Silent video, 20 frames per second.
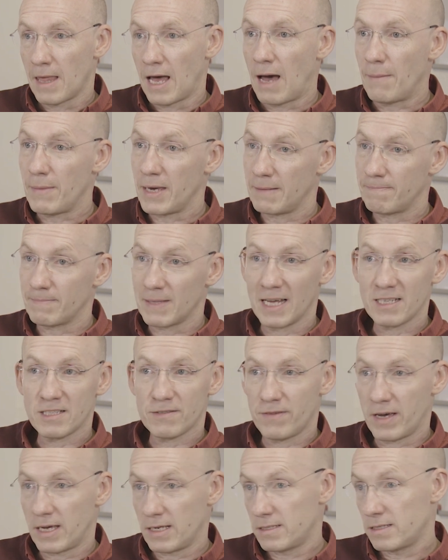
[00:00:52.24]
I mean, let's
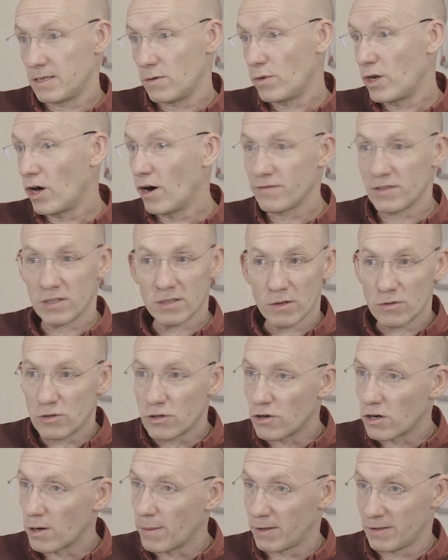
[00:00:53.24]
face it, we often don't
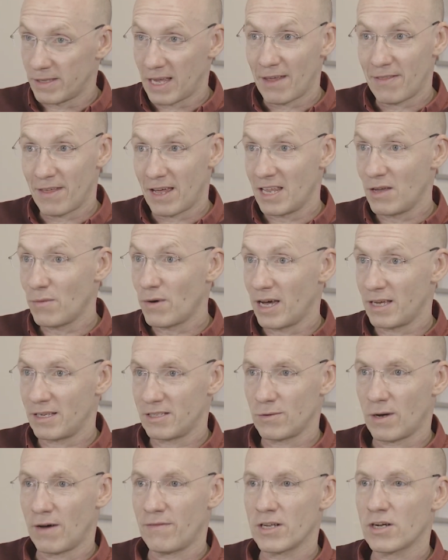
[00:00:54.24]
talk about death anyway,
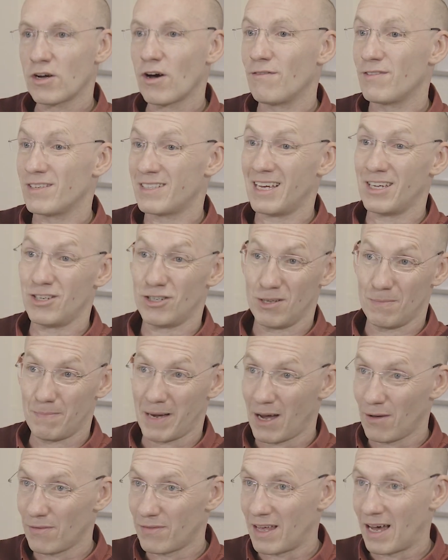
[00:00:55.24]
so having a conversation
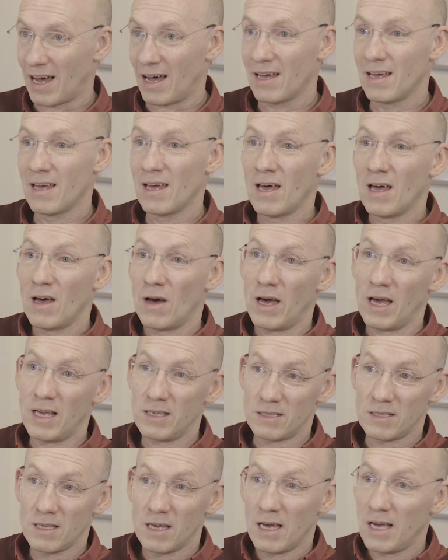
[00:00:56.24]
about that
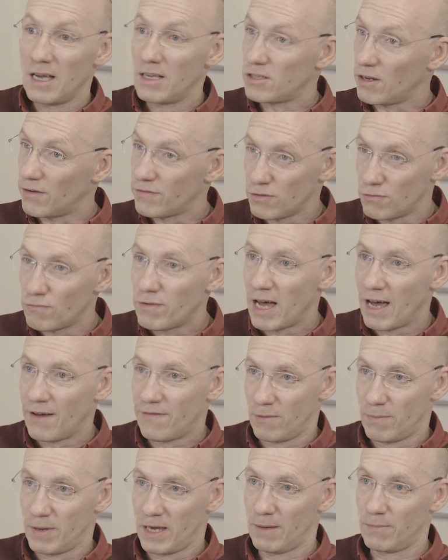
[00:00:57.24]
is often rare
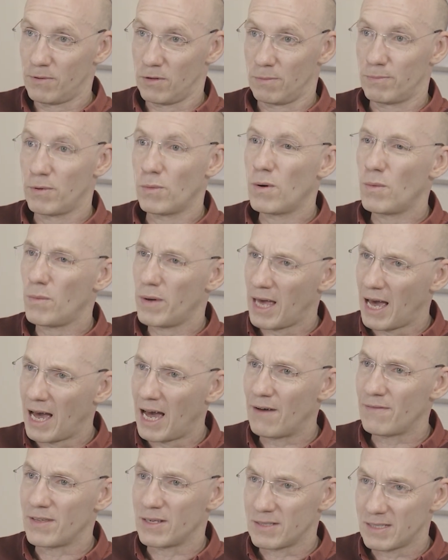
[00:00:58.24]
for people, but when we
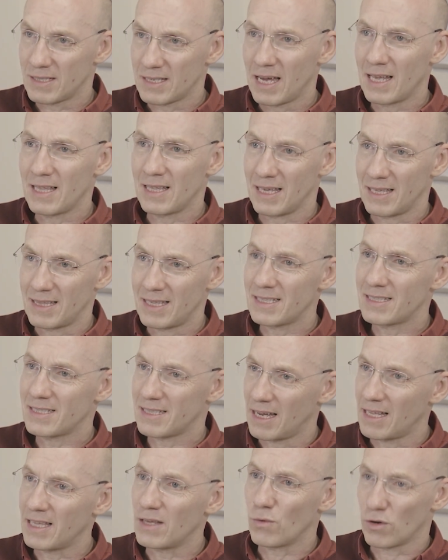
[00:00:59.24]
have, this
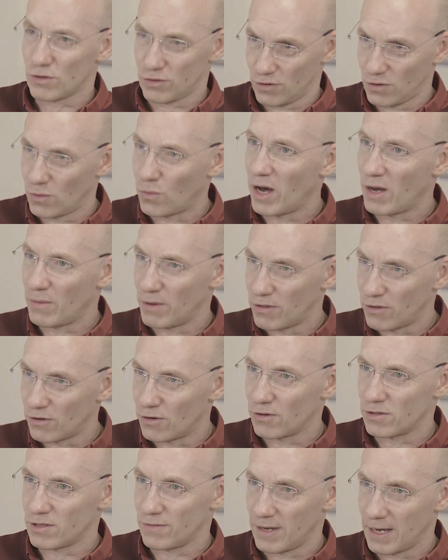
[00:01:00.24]
certainly wasn't the way we
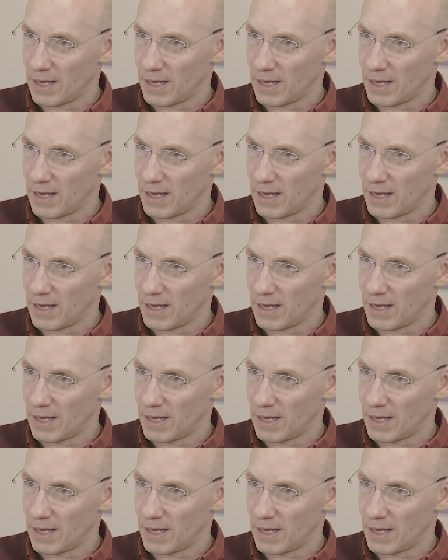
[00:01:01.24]
thought of